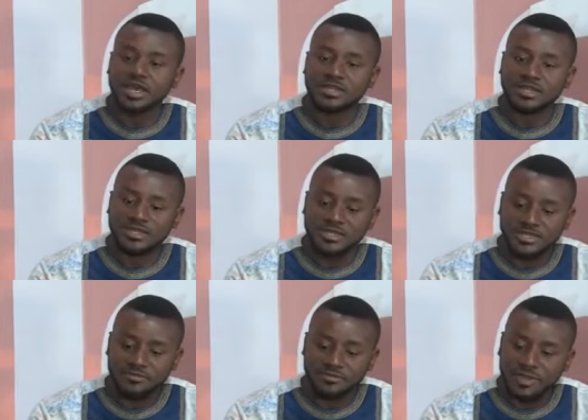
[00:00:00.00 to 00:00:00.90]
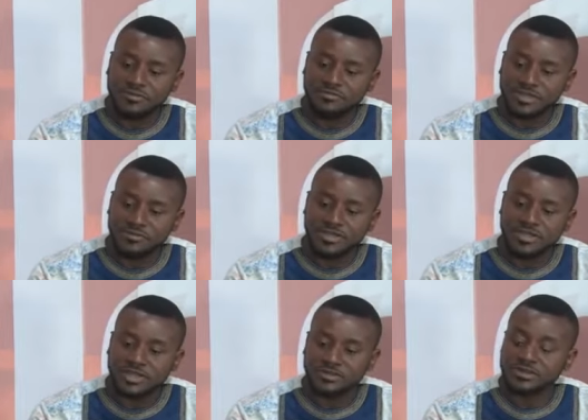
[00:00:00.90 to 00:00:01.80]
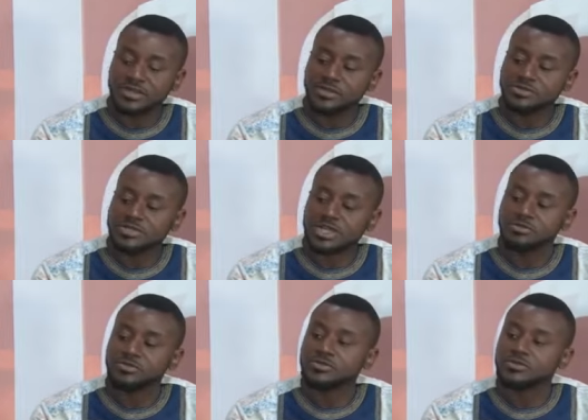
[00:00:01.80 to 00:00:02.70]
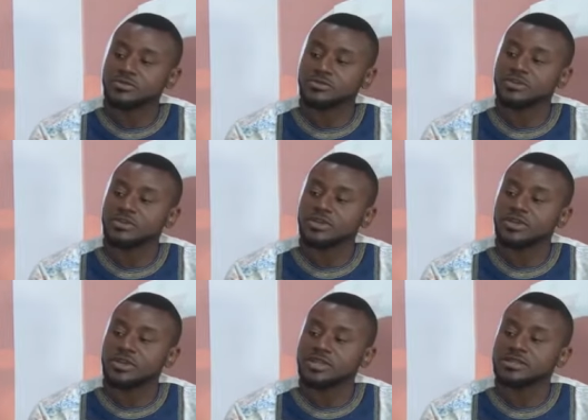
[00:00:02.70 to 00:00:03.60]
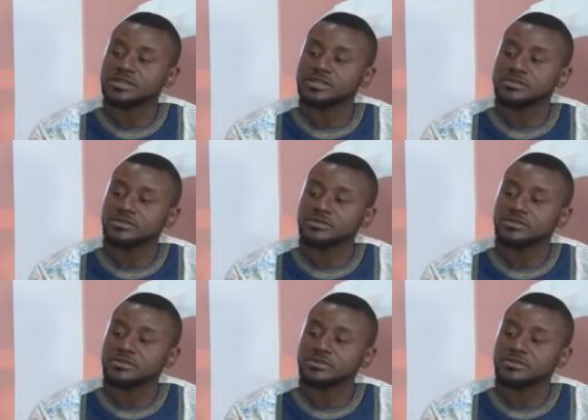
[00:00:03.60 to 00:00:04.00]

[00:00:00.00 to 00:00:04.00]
and the facts of the event that actually happened so that people know exactly